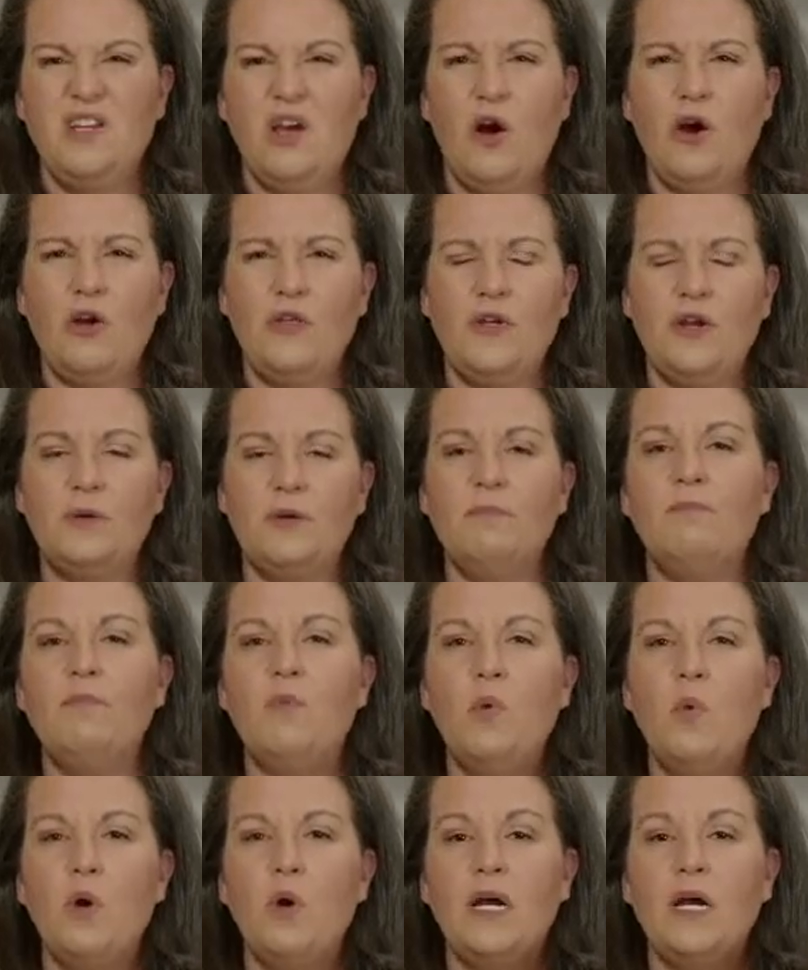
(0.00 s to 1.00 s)
Are there
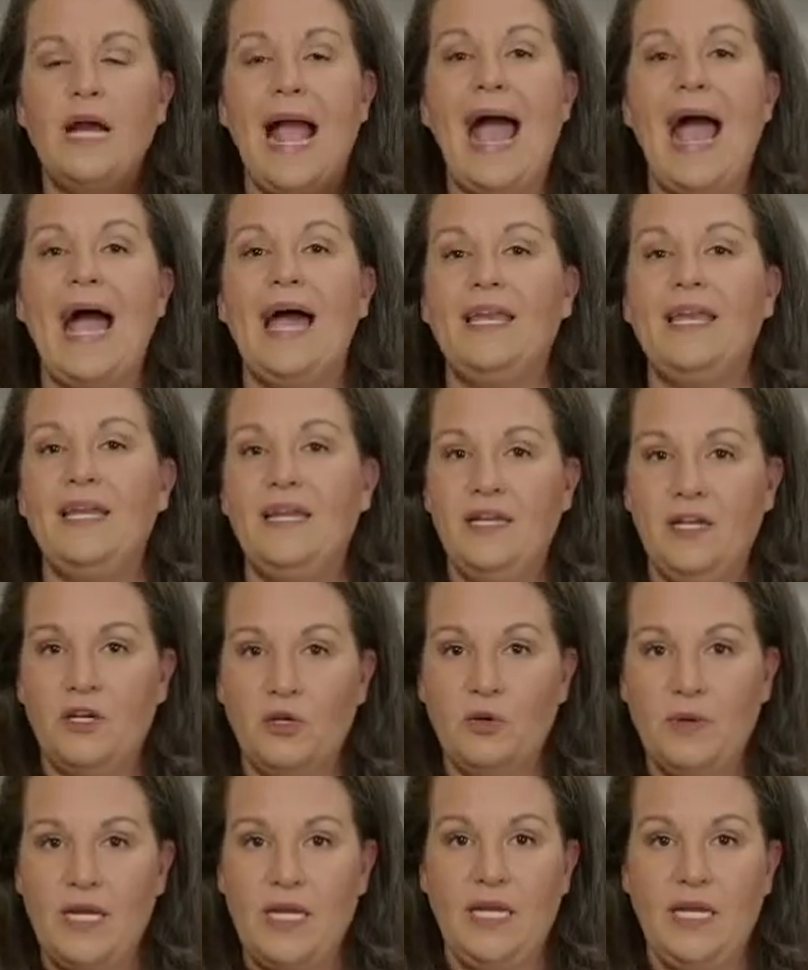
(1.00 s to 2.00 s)
more added
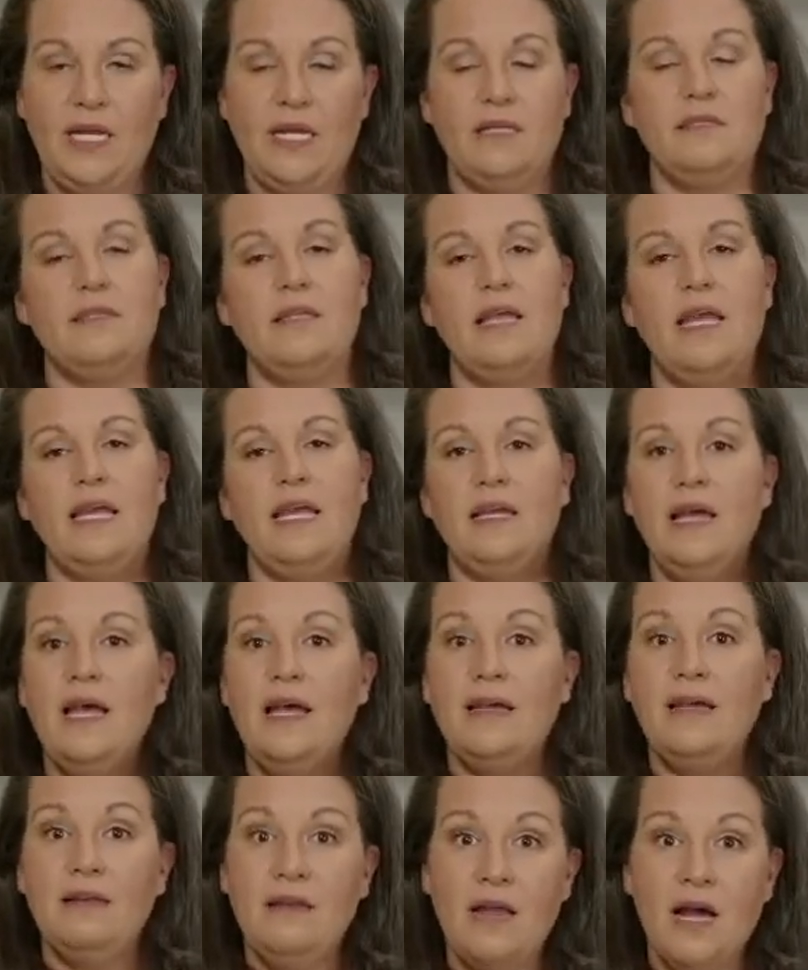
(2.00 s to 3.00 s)
ingredients like
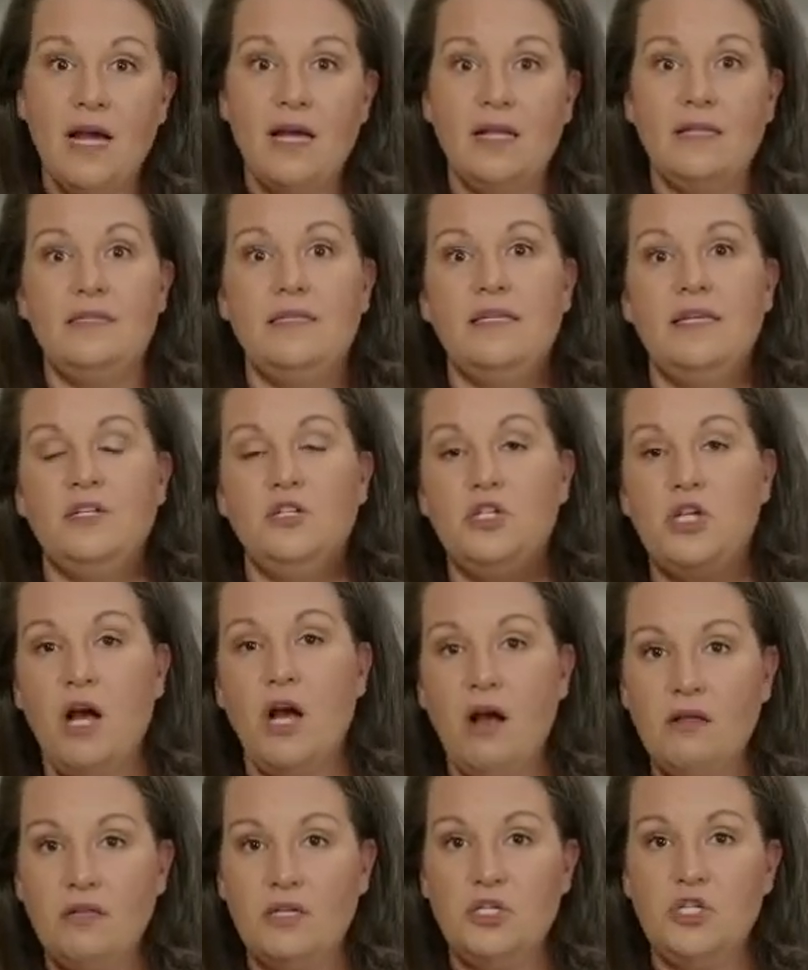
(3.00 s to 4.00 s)
nuts and
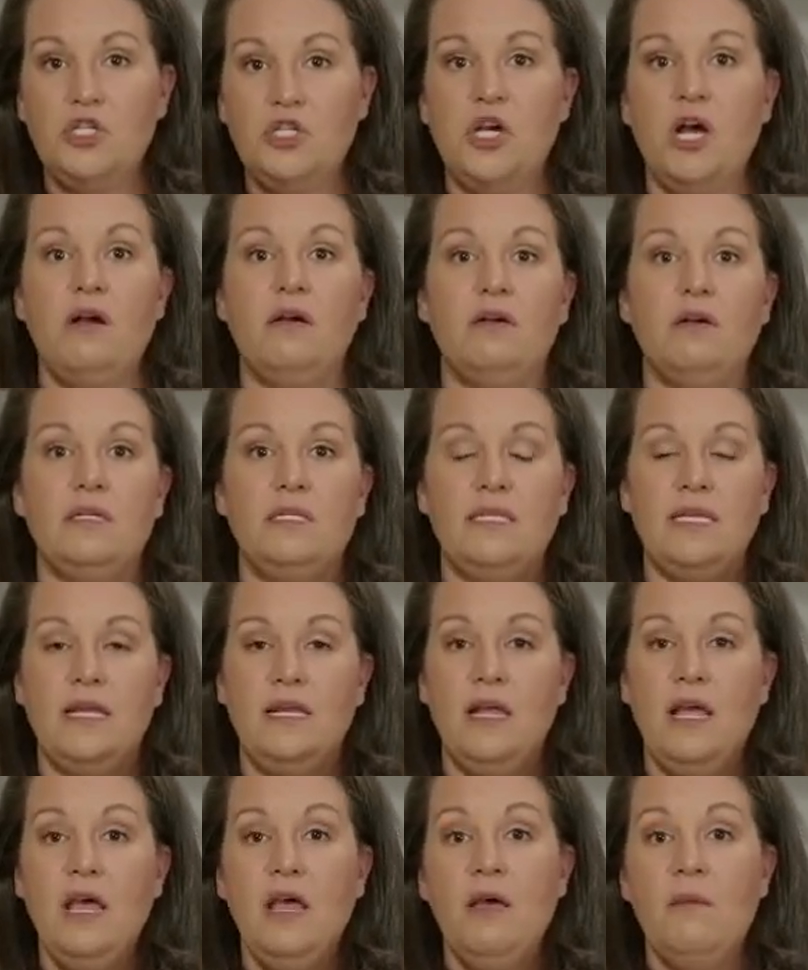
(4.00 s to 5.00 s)
chocolate chunks
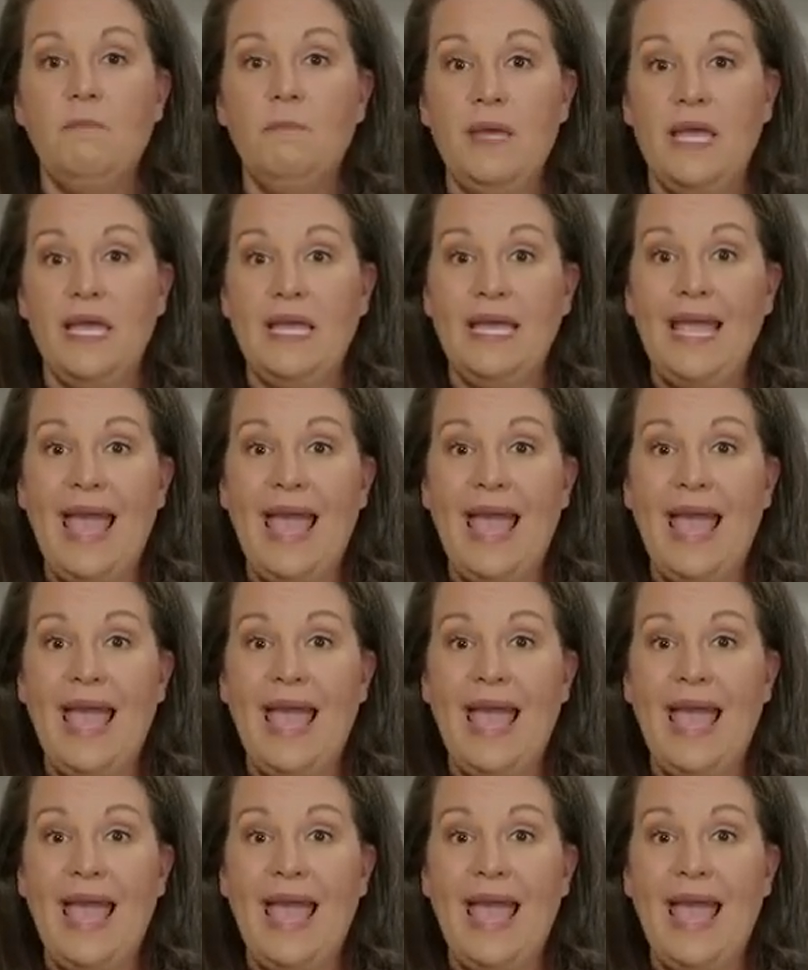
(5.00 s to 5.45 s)
and big